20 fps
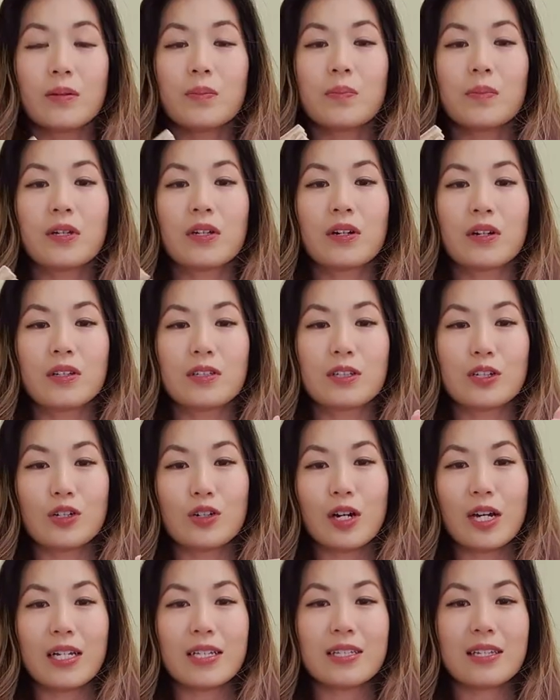because the
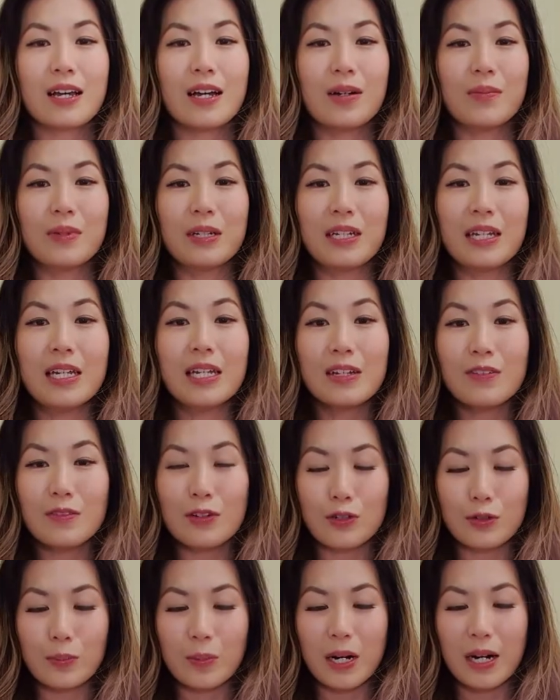tracks come in
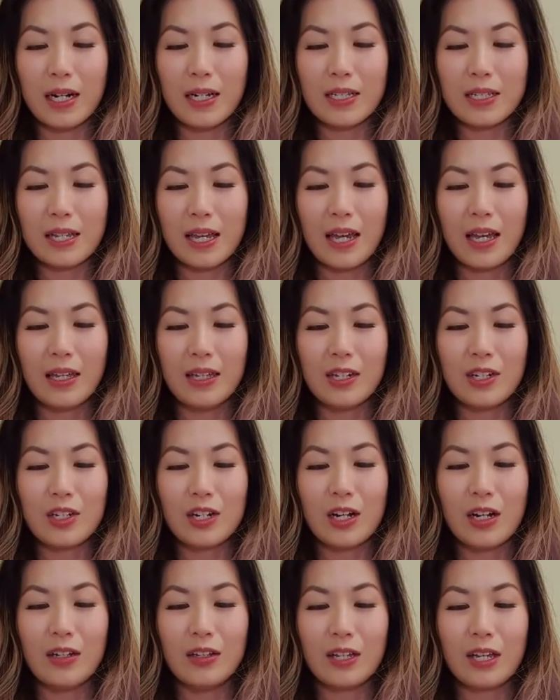individual parts and the
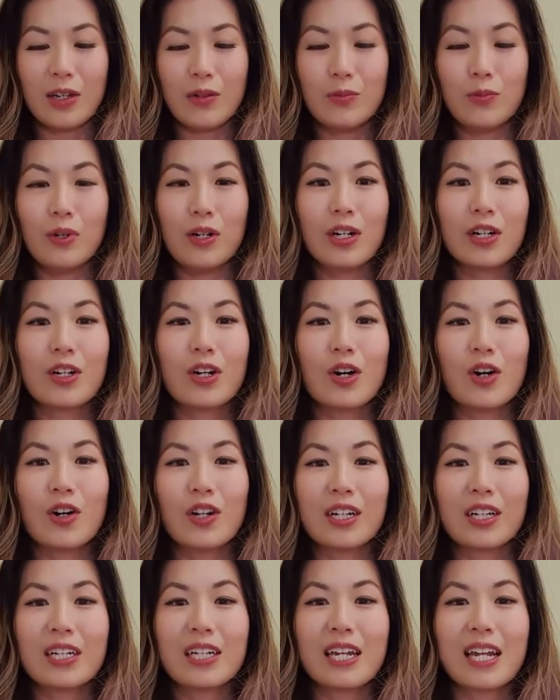child can work
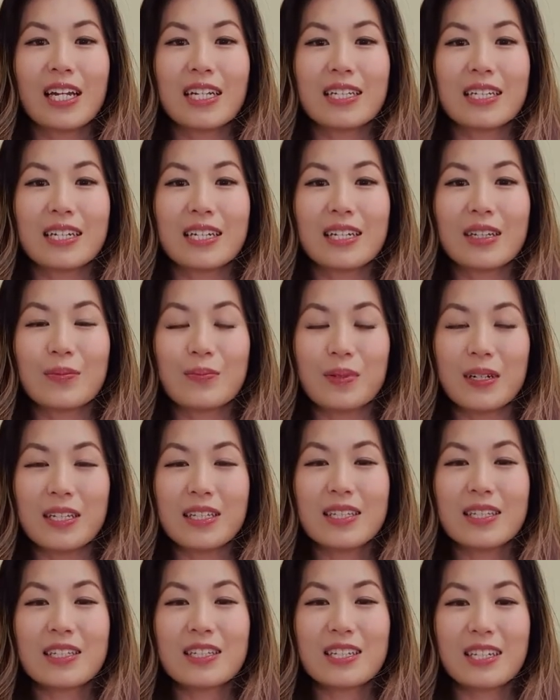on connecting the
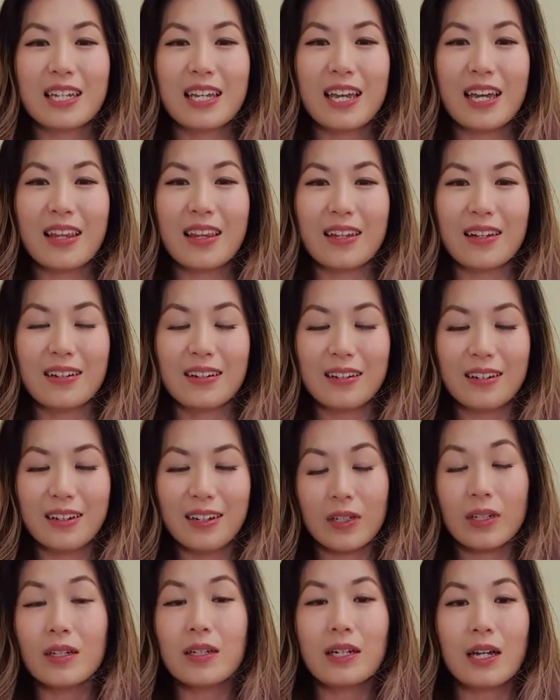bits together.
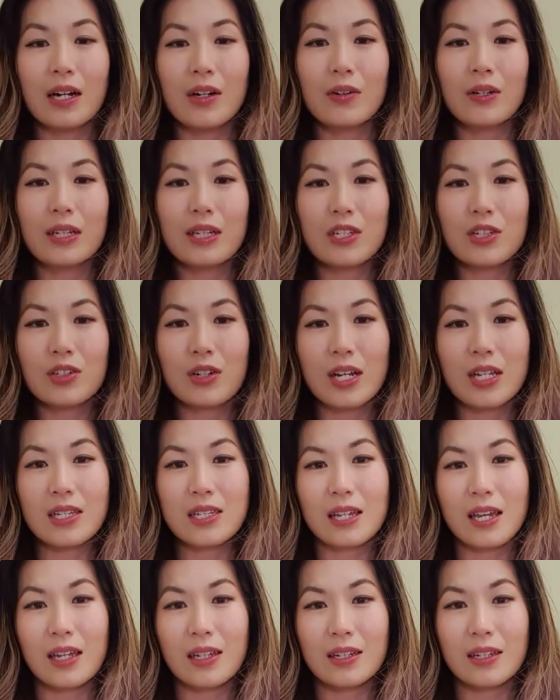Now, in this train
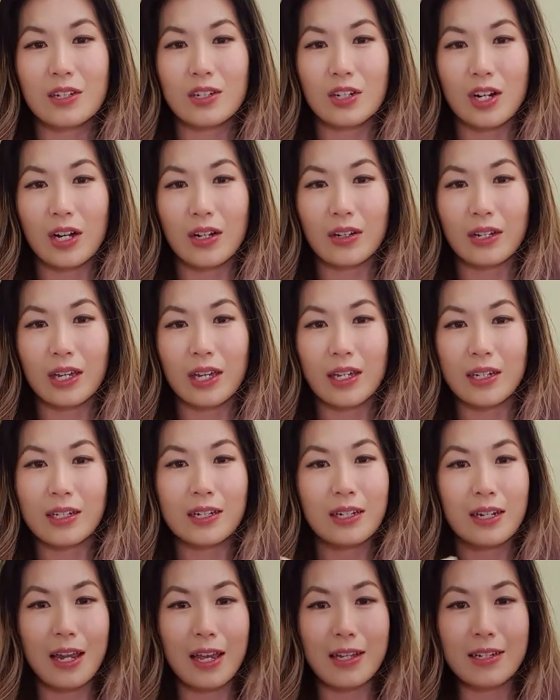set, the child can
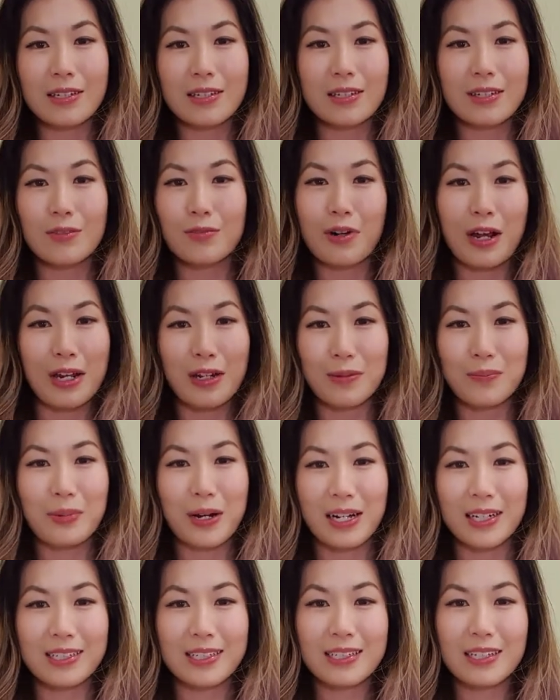connect random
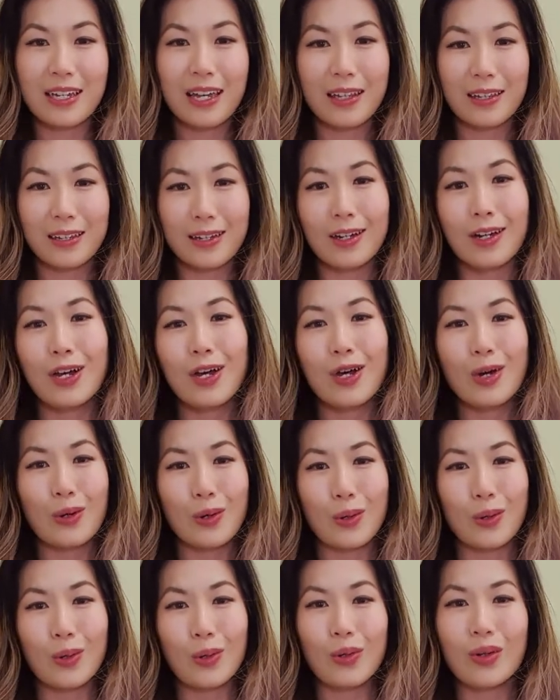parts together,
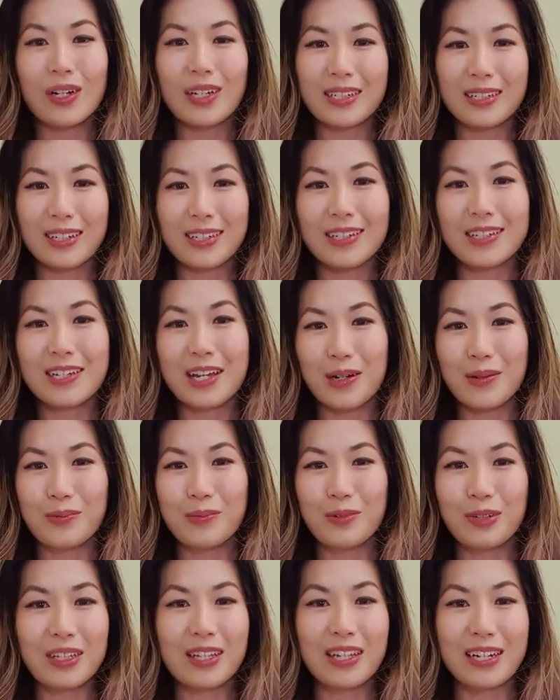or it does come
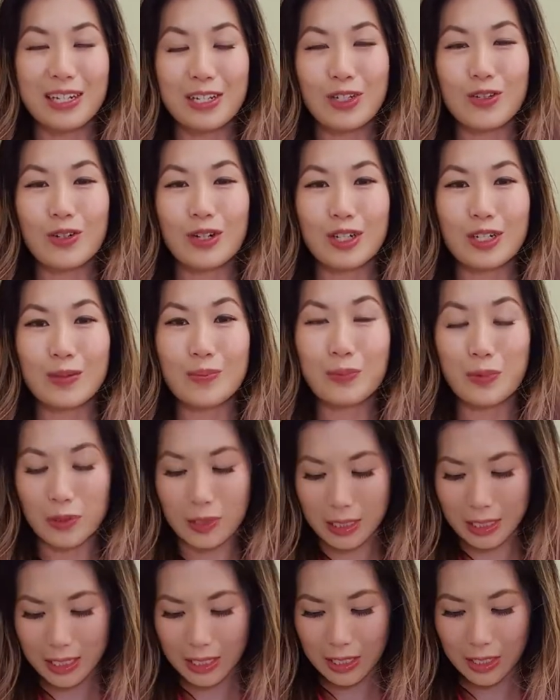with an instruction
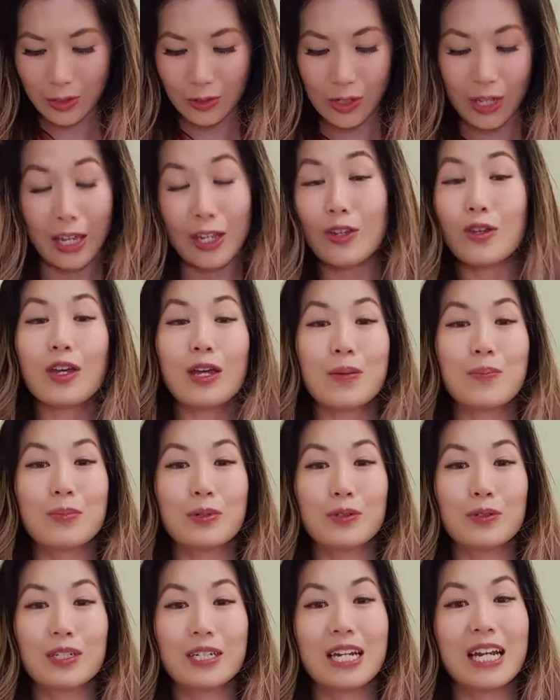booklet so that you can
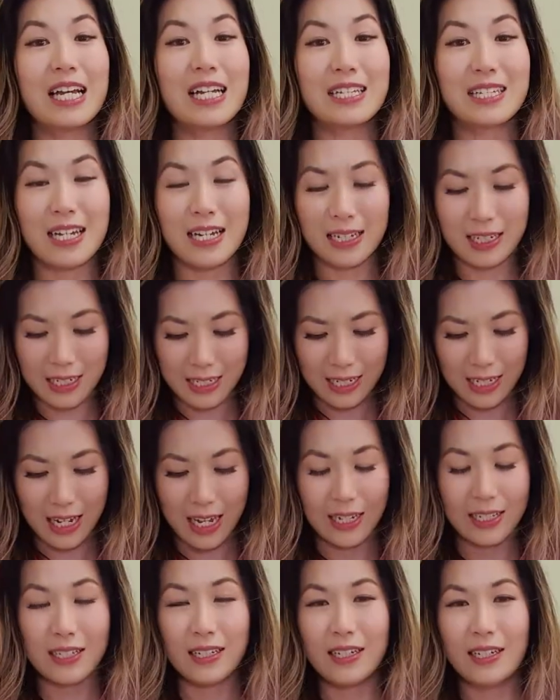build it exactly
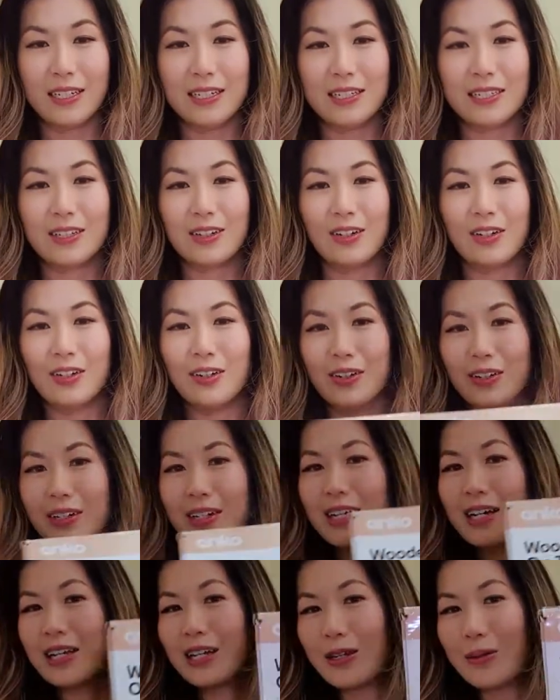as it is on
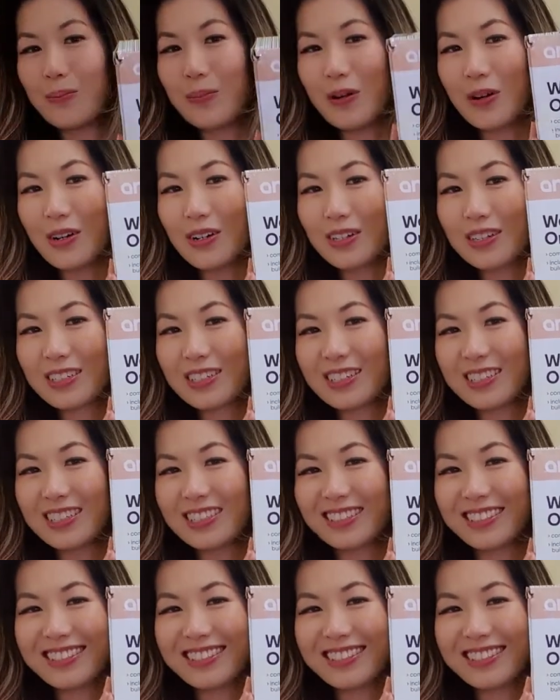the box.